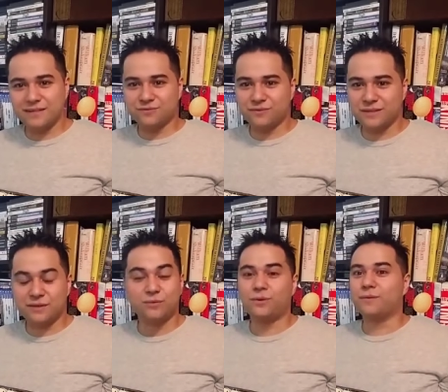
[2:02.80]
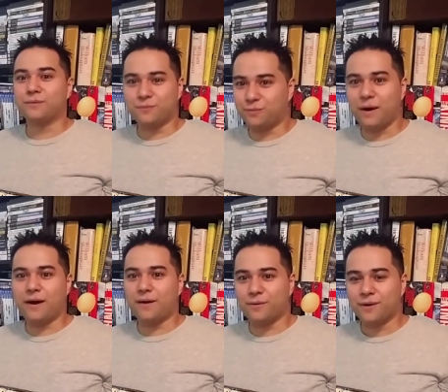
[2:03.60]
is really oh
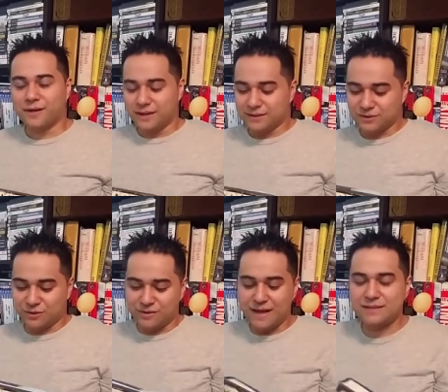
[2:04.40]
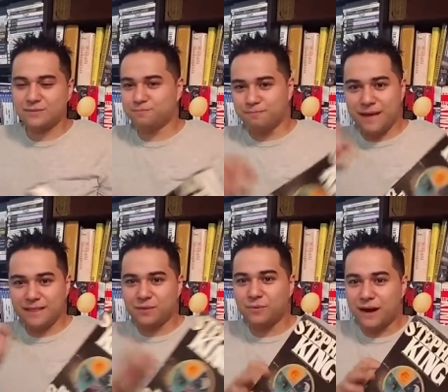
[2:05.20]
wow so that's
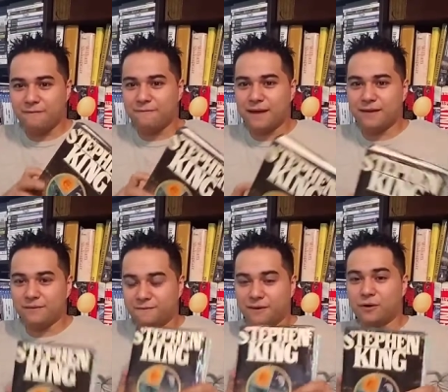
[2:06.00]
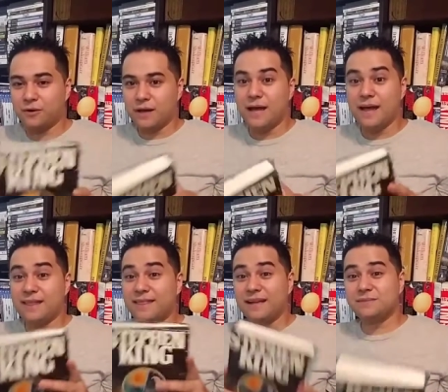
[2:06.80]
mainly what i felt felt
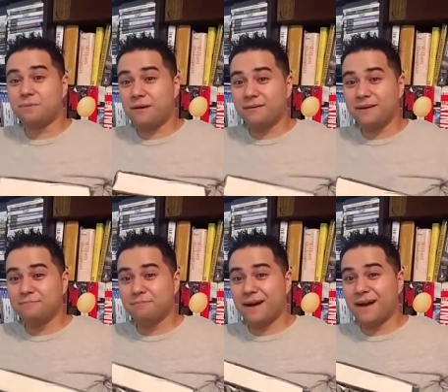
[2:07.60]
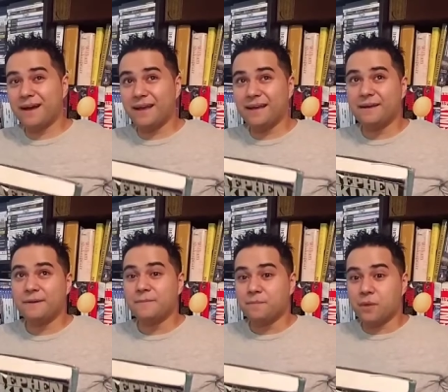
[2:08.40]
and that's probably my
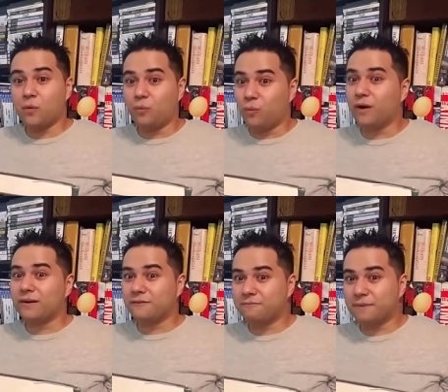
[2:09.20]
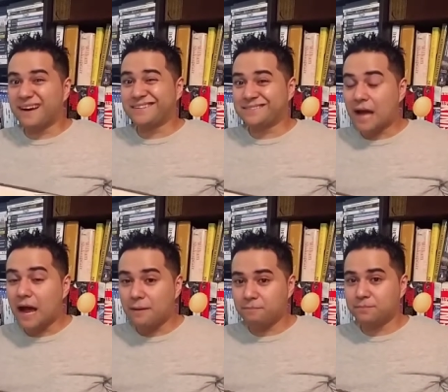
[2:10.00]
one of my
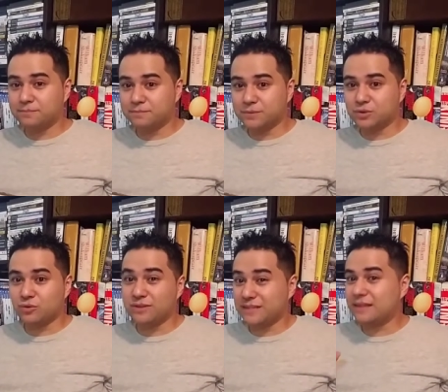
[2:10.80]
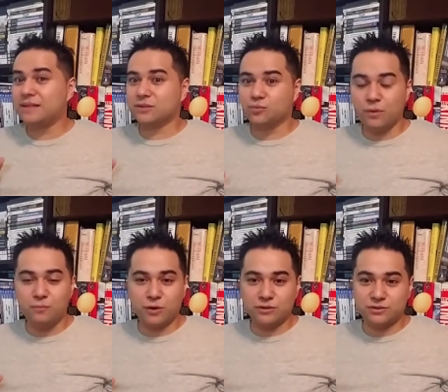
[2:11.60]
top stories i think there's one
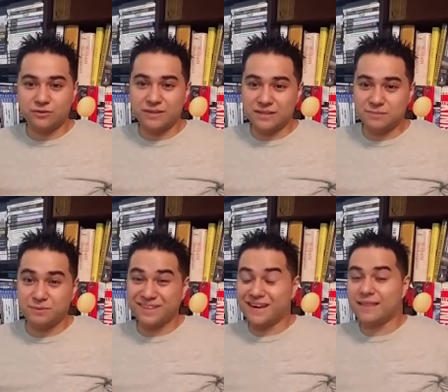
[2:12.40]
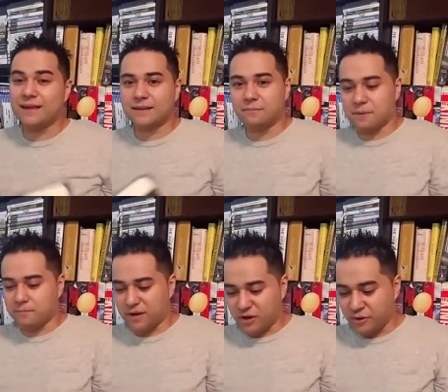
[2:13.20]
more story in this book that i liked a bit
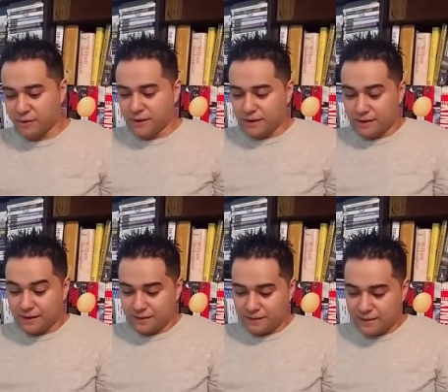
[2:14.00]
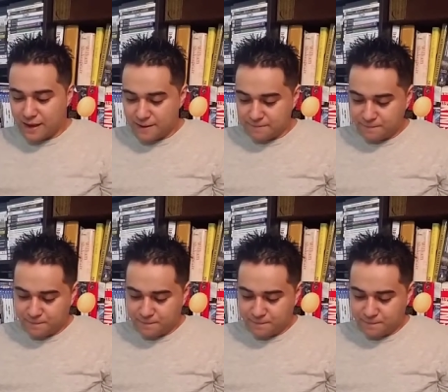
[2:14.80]
better uh, than that